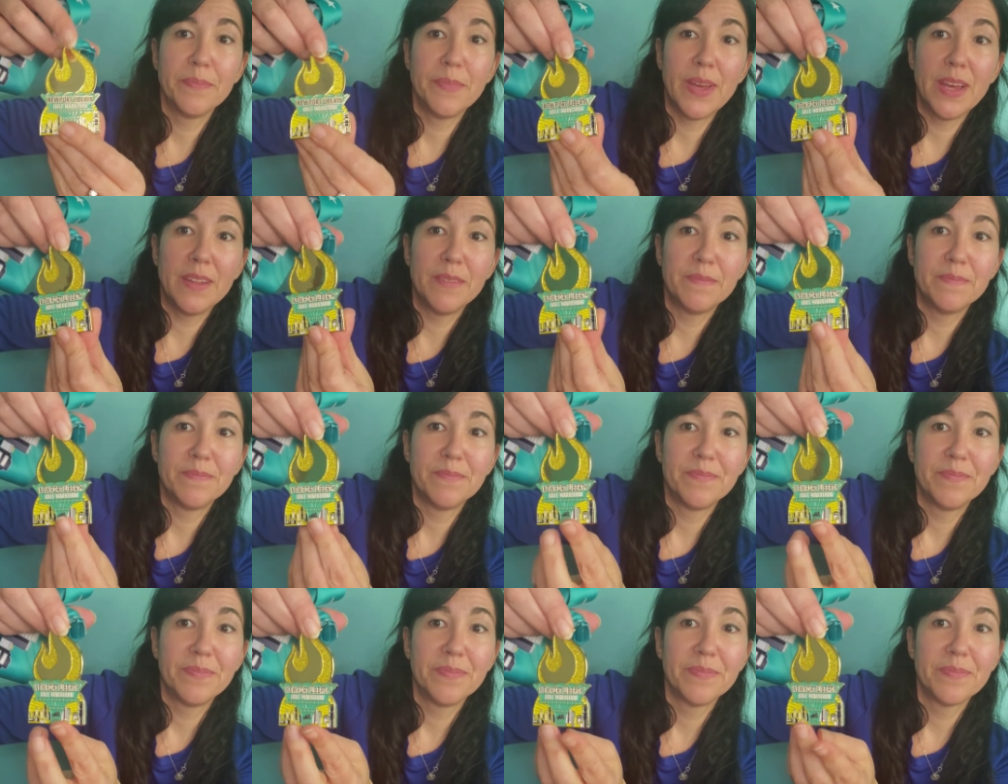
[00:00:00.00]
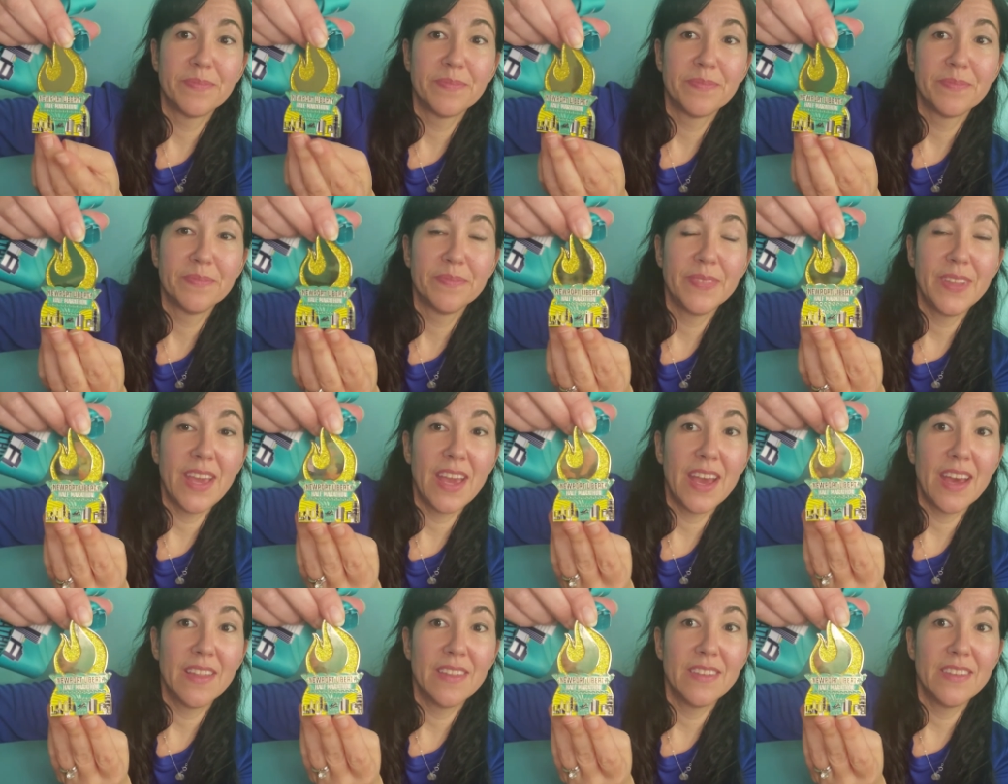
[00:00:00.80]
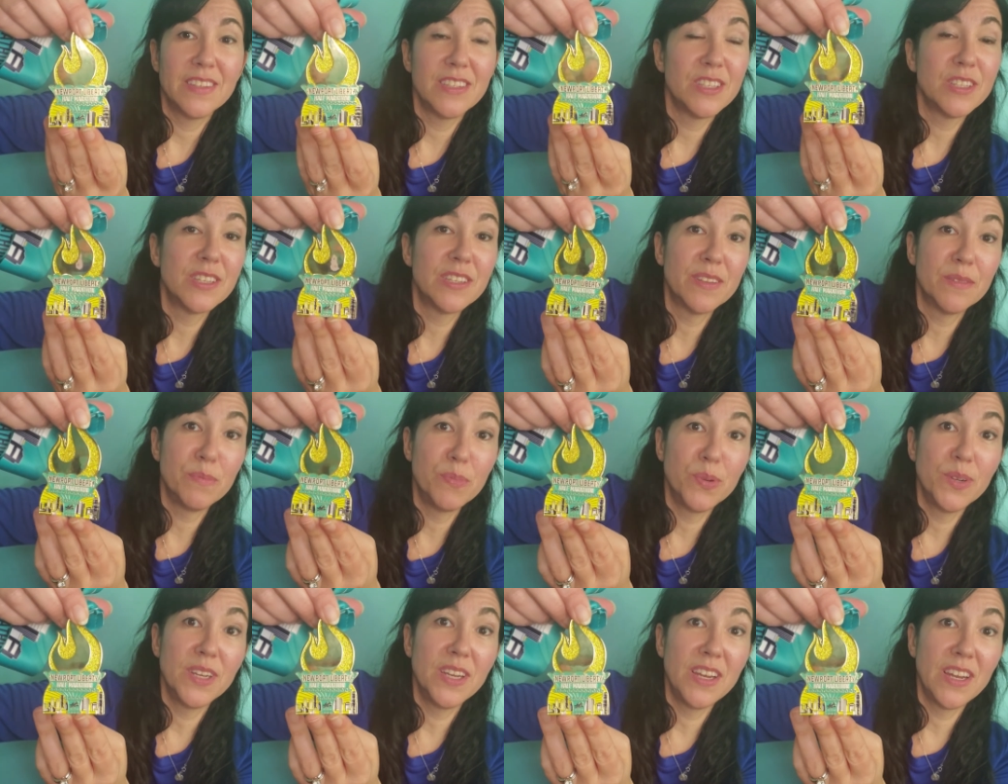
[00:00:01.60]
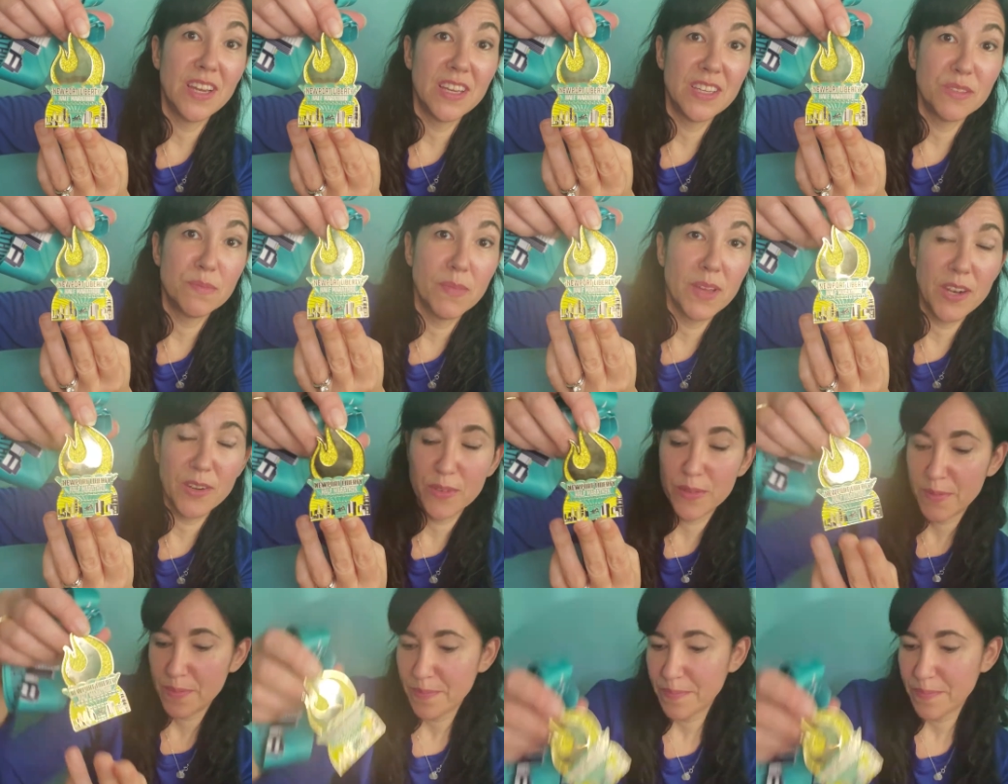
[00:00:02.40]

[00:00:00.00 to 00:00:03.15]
But yeah, this is a pretty nice medal.